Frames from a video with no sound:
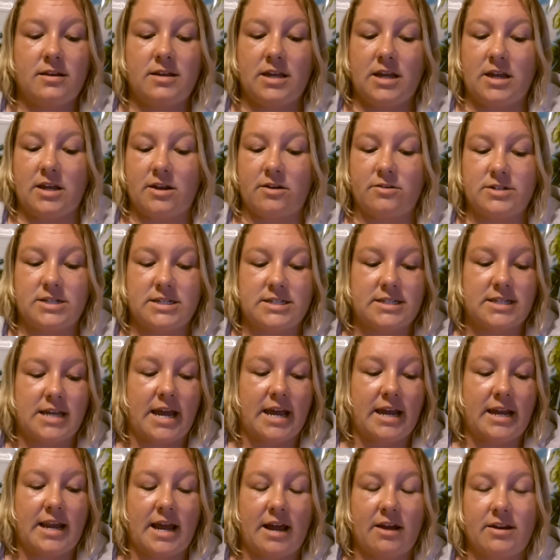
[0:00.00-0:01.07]
you know,
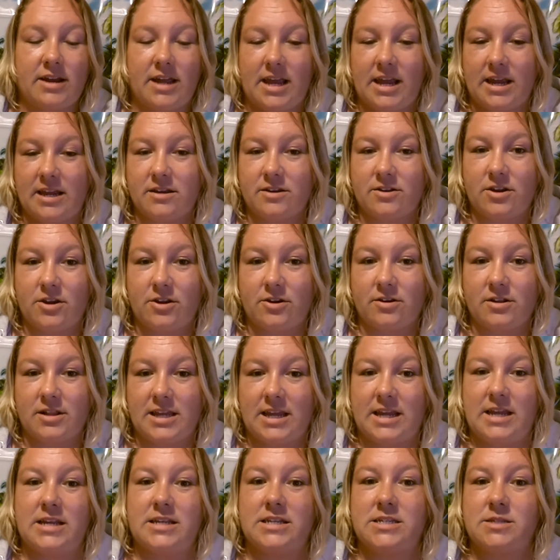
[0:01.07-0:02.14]
decide how to handle your
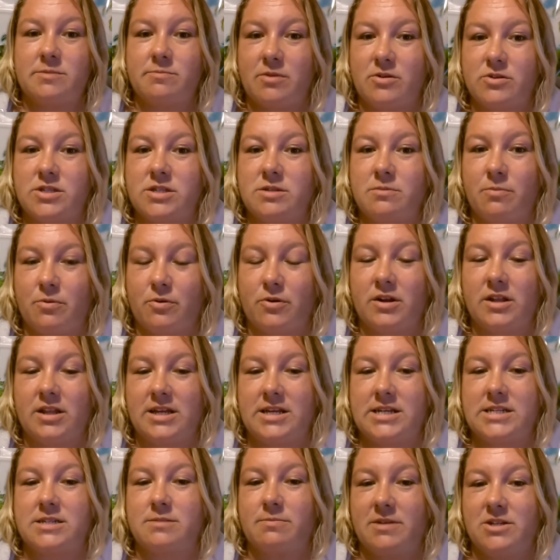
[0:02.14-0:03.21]
leads. Most
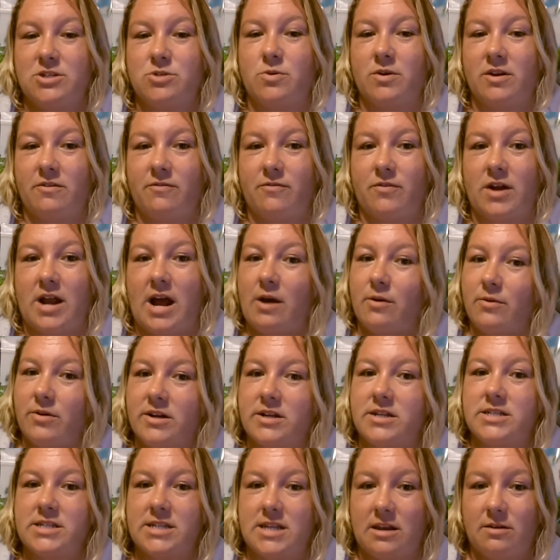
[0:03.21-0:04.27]
importantly, it's going to be 24
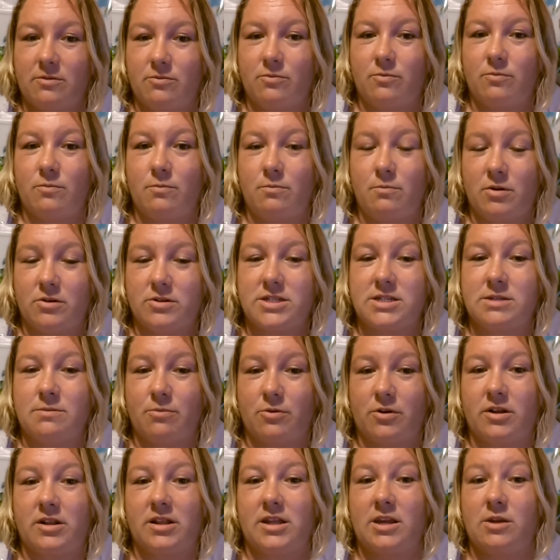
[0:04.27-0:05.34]
hours. And most
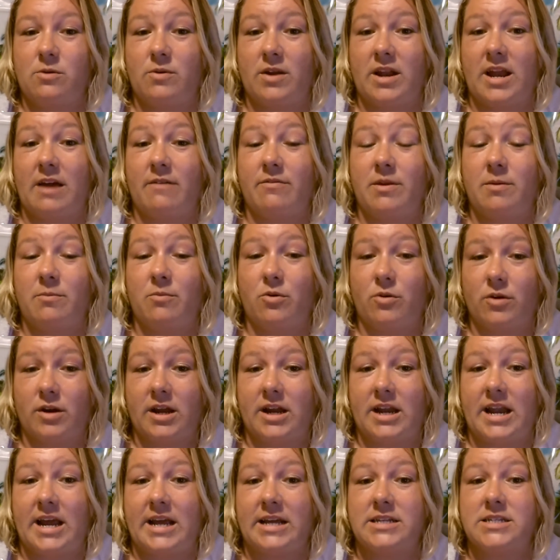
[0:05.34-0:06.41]
importantly, you want to have them
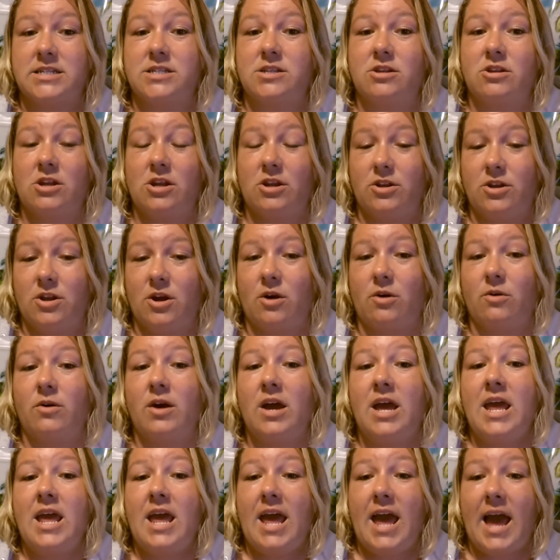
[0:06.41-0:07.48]
organized so that you know
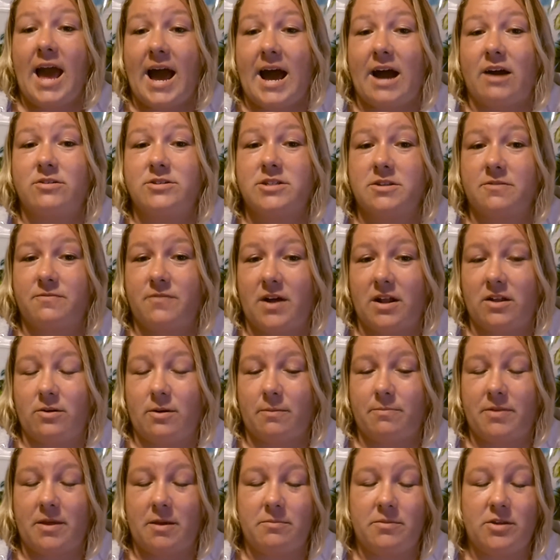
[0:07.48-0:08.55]
how to follow
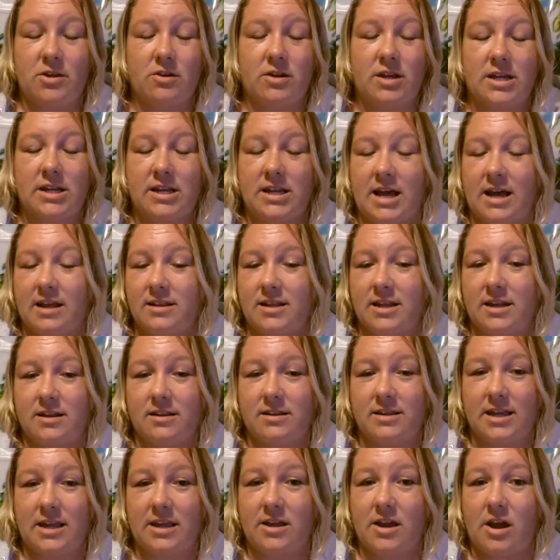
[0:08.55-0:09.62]
up them. You cannot let a
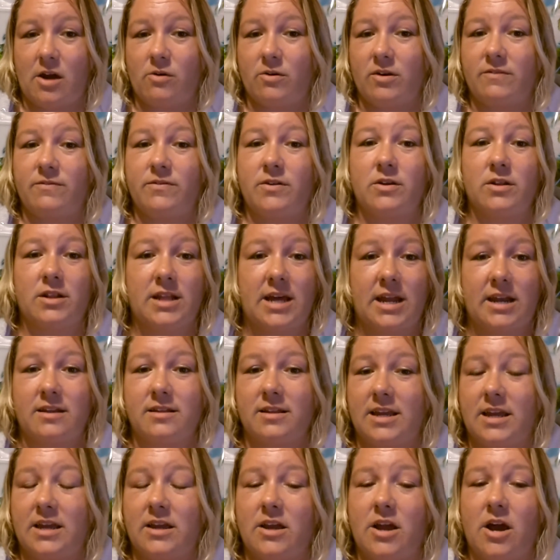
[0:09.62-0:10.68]
lead go. If you let a
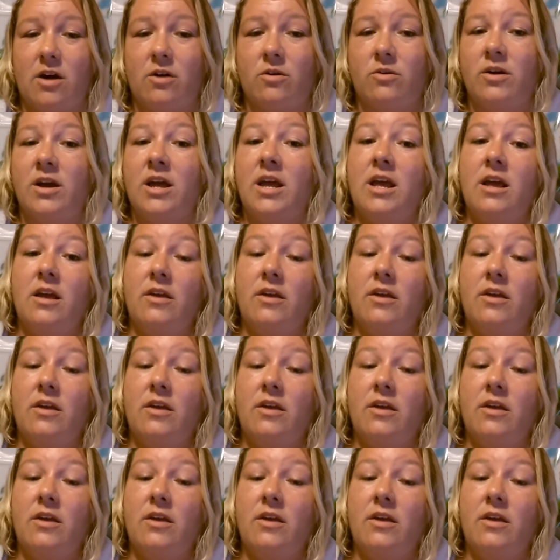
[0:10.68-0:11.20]
lead go,